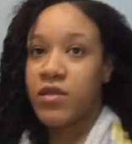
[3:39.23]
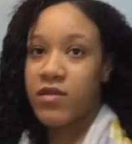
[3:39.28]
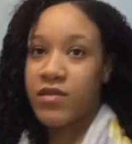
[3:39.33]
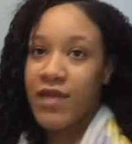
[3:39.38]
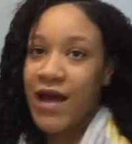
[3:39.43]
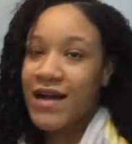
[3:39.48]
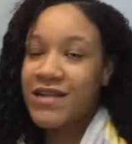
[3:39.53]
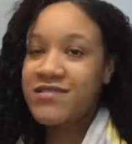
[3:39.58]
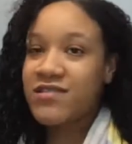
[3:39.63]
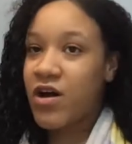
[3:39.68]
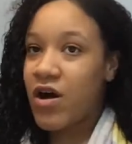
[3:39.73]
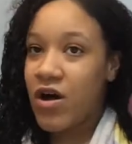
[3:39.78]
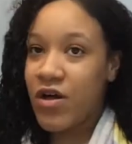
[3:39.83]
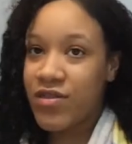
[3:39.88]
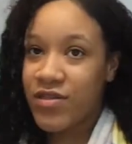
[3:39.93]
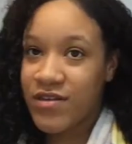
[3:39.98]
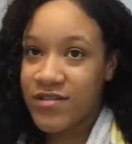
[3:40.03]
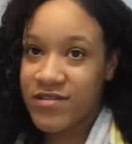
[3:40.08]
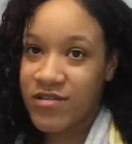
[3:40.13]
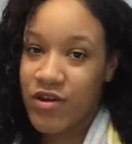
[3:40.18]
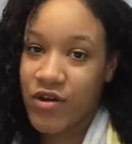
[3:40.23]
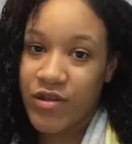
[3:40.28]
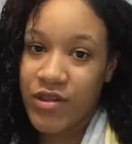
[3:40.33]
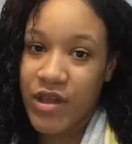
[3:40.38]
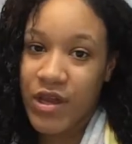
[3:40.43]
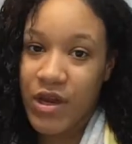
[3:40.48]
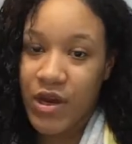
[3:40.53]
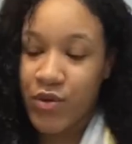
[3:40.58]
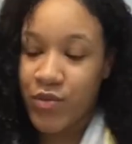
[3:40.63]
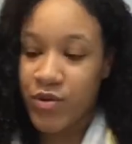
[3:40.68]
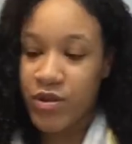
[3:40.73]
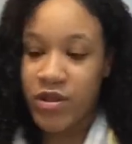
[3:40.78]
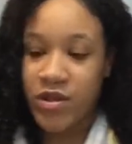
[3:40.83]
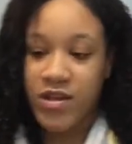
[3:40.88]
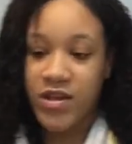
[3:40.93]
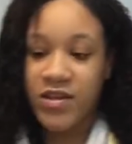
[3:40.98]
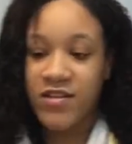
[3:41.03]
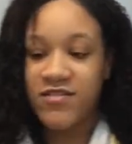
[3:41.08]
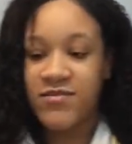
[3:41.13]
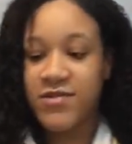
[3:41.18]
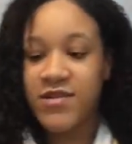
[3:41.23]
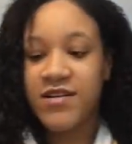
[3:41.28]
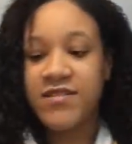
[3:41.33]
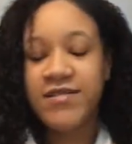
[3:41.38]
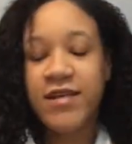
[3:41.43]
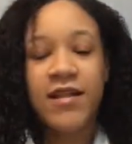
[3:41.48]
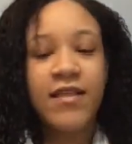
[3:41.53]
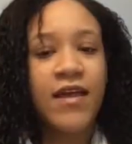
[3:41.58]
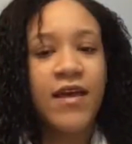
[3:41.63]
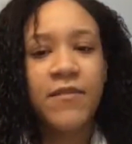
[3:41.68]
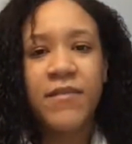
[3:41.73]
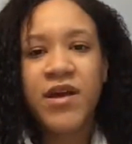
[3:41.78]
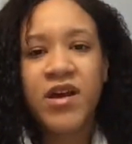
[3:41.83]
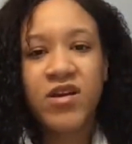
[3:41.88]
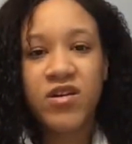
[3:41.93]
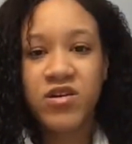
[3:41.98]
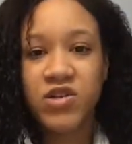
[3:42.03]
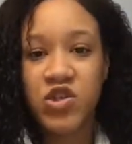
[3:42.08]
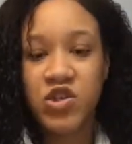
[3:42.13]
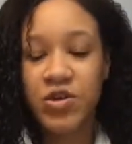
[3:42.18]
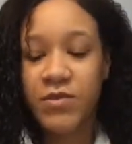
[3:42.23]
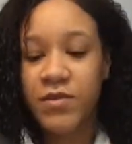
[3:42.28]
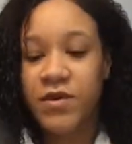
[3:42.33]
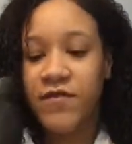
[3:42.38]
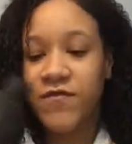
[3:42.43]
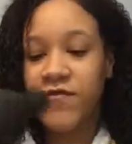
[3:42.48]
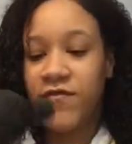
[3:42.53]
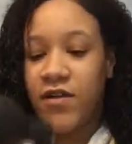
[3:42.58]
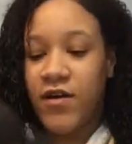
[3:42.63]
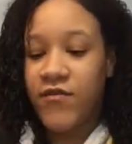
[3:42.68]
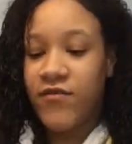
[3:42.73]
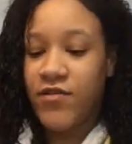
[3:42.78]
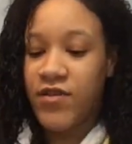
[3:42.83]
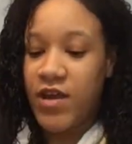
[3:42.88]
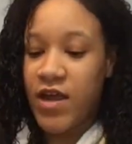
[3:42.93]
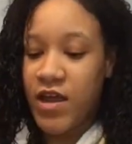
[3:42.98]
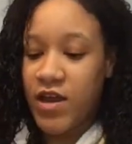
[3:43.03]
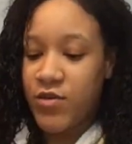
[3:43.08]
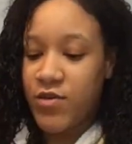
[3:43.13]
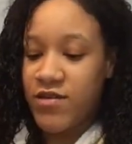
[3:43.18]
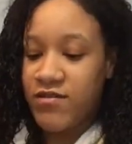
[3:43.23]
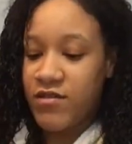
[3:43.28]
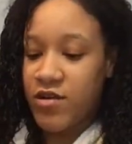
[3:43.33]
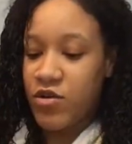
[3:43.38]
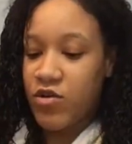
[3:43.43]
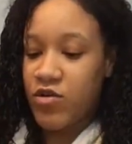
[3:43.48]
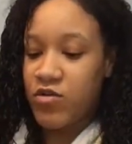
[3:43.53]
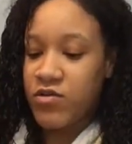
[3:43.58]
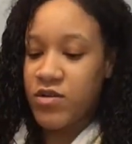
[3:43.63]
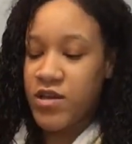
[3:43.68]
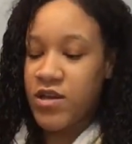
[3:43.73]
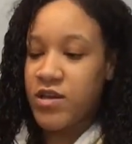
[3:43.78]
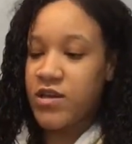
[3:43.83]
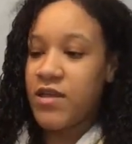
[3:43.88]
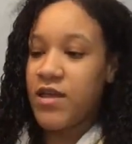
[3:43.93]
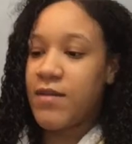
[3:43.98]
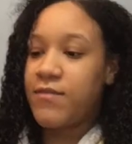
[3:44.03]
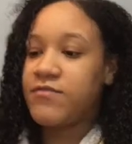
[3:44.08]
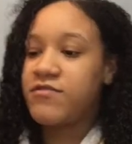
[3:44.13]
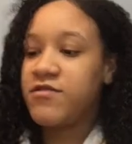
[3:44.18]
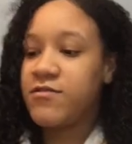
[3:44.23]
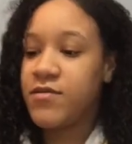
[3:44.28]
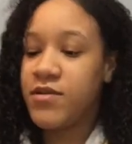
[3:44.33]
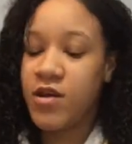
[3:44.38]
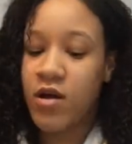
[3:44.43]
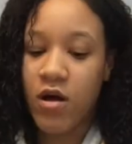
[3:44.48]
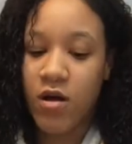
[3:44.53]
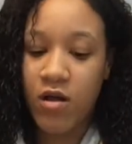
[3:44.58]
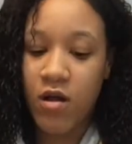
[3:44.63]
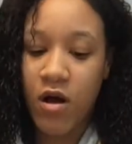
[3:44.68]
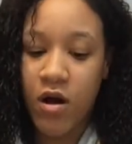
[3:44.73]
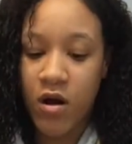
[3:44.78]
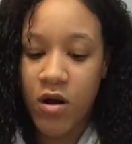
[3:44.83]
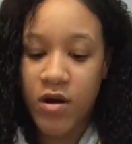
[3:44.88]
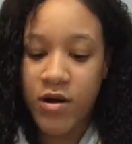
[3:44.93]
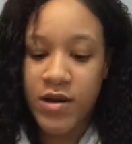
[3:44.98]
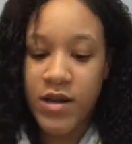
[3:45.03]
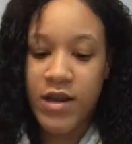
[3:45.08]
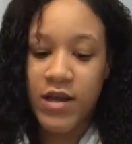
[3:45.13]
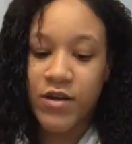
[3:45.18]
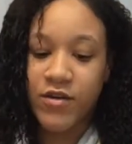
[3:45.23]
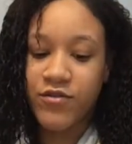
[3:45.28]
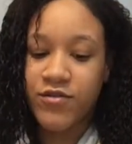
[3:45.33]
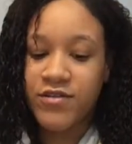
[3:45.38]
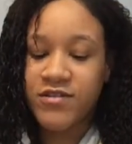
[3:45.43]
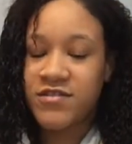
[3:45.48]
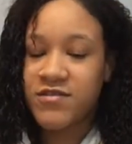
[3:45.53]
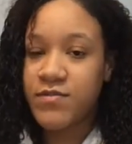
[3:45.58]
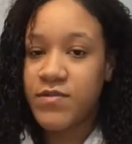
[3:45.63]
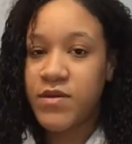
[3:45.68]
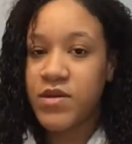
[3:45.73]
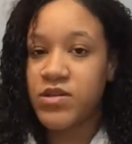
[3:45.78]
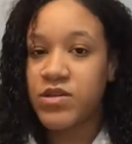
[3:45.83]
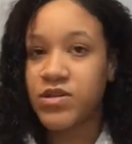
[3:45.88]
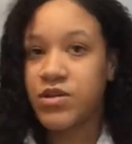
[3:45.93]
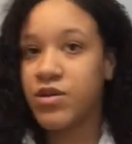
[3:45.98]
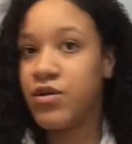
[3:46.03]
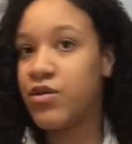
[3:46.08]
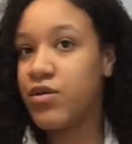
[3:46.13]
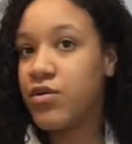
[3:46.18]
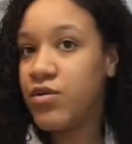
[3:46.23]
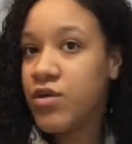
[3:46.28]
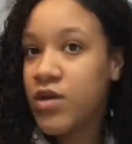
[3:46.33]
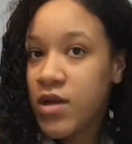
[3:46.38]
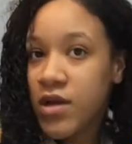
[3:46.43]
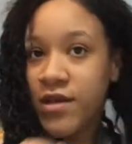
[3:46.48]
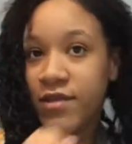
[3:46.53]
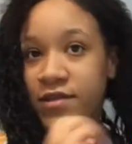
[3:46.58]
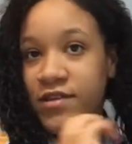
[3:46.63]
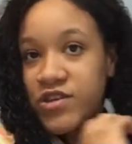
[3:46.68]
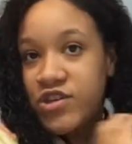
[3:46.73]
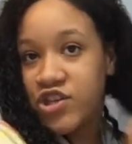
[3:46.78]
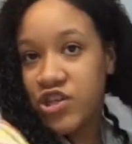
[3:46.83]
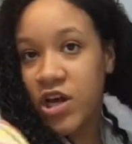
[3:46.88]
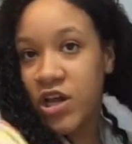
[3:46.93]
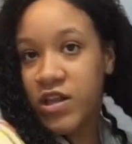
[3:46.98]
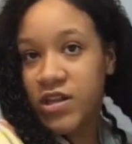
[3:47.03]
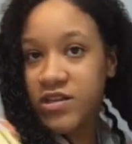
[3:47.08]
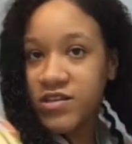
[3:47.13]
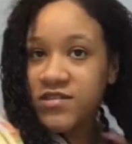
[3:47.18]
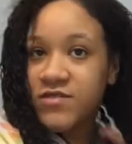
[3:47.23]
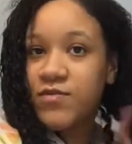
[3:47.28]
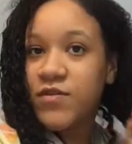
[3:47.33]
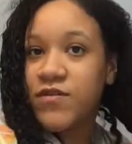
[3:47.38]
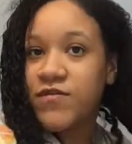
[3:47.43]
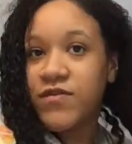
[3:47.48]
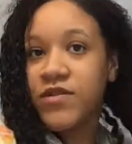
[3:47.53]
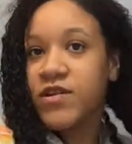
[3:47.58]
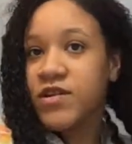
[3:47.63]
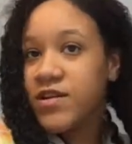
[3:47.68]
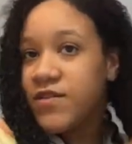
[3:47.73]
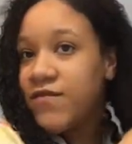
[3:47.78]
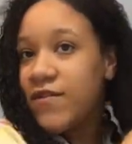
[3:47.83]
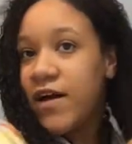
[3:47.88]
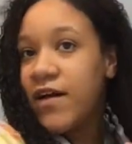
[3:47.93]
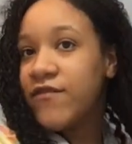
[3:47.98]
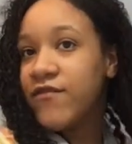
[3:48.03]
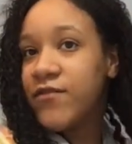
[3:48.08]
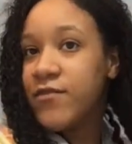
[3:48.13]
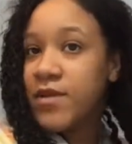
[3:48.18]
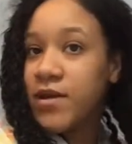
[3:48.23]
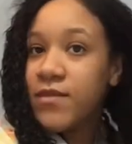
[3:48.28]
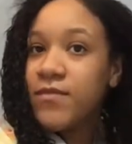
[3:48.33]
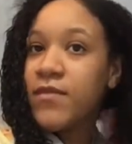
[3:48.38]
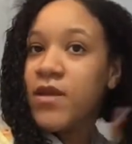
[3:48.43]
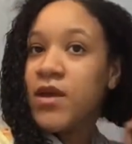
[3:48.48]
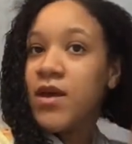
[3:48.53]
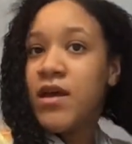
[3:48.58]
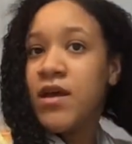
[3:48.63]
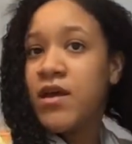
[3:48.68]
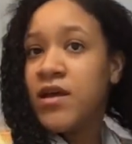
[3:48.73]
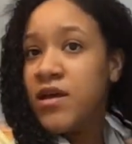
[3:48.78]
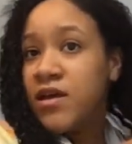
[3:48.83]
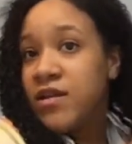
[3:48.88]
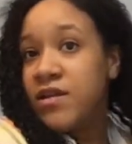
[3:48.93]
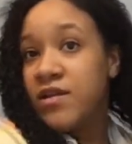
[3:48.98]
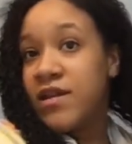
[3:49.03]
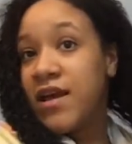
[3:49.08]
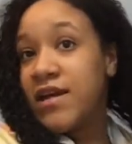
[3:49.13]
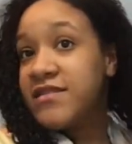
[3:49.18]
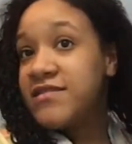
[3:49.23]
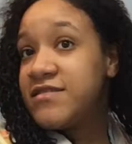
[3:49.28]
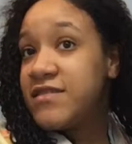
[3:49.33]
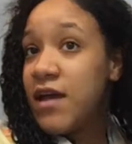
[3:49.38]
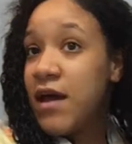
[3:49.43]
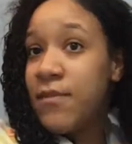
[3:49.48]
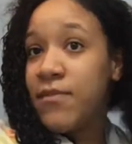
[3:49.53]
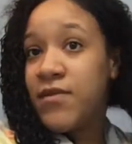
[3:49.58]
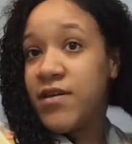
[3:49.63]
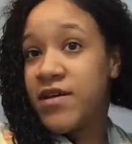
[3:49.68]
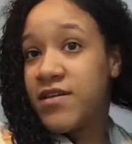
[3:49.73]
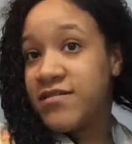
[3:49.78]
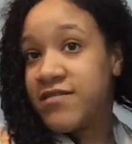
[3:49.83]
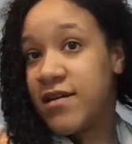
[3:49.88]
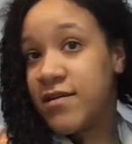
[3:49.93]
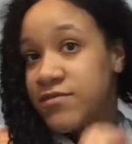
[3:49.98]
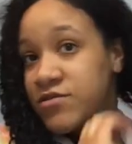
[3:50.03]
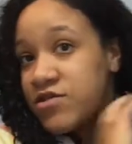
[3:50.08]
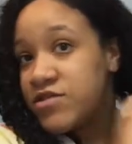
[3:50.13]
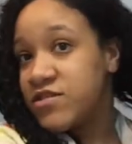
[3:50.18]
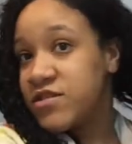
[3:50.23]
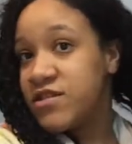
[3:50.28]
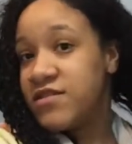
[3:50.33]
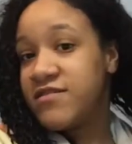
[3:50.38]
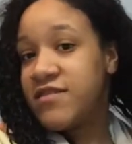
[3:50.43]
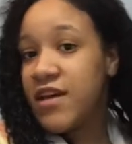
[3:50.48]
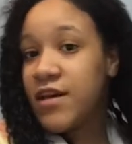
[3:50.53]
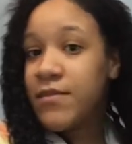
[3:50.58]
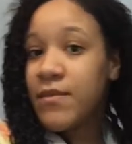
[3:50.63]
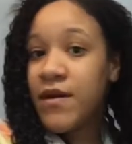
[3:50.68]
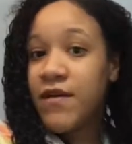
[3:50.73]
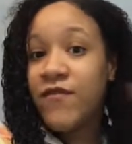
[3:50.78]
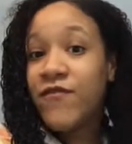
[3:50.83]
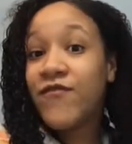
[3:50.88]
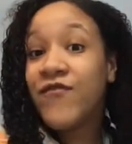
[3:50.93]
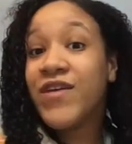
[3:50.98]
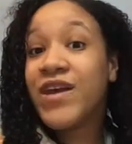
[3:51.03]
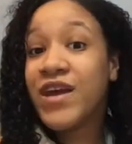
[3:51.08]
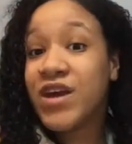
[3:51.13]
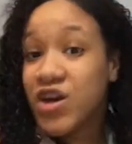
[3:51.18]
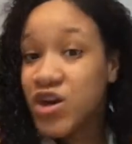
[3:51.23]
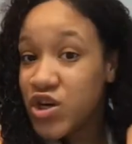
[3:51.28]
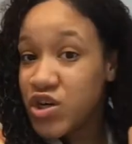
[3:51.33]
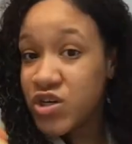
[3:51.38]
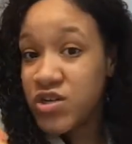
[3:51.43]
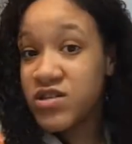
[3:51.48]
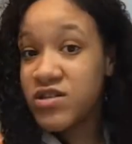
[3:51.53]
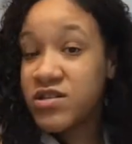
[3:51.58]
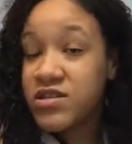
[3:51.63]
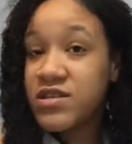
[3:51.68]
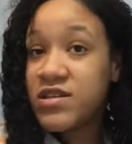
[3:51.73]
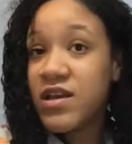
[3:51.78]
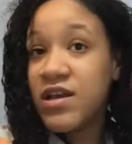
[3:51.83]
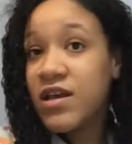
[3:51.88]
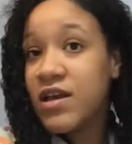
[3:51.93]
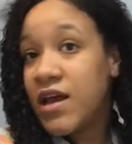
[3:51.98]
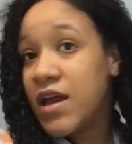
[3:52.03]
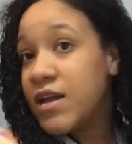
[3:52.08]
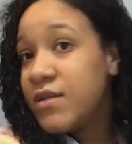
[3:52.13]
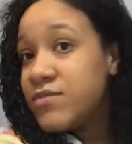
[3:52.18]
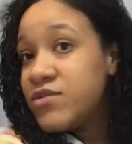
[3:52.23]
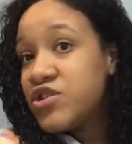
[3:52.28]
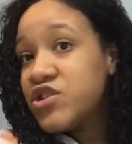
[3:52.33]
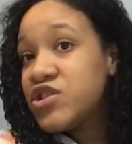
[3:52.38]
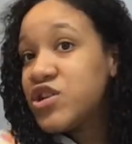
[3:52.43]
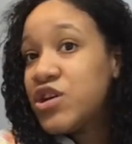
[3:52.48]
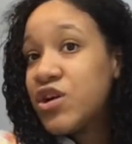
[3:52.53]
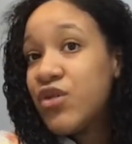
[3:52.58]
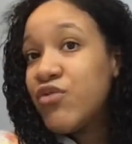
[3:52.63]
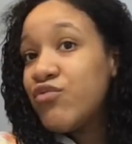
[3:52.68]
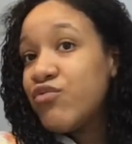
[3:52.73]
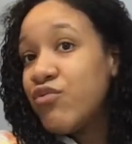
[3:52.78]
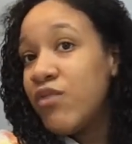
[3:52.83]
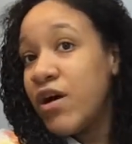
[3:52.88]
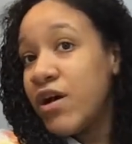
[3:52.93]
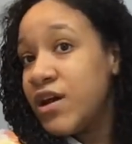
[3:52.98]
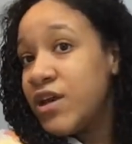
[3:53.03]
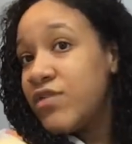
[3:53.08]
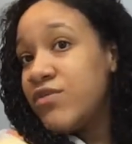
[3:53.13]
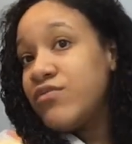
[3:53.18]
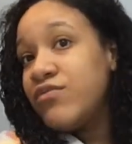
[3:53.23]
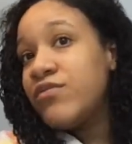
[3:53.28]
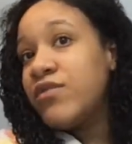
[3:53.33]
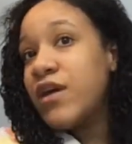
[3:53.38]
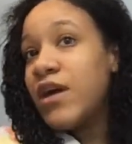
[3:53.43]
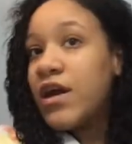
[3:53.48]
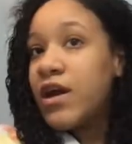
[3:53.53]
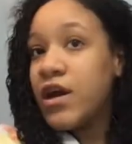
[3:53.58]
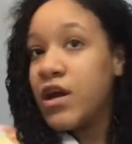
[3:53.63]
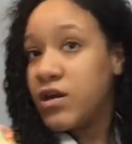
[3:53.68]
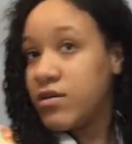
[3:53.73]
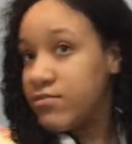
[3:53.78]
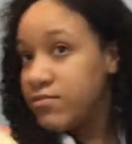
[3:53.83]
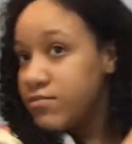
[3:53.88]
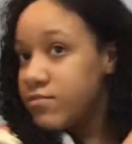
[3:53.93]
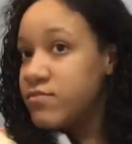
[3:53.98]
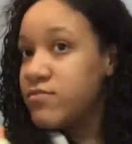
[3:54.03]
That's all this curly hair really needs because I like my curls to be fluffy anyways. I don't need them to be all hard and crispy, so this gel is perfectly fine for me. Next step is I'm just going to take my fingers and I'm just going to run it through the hair.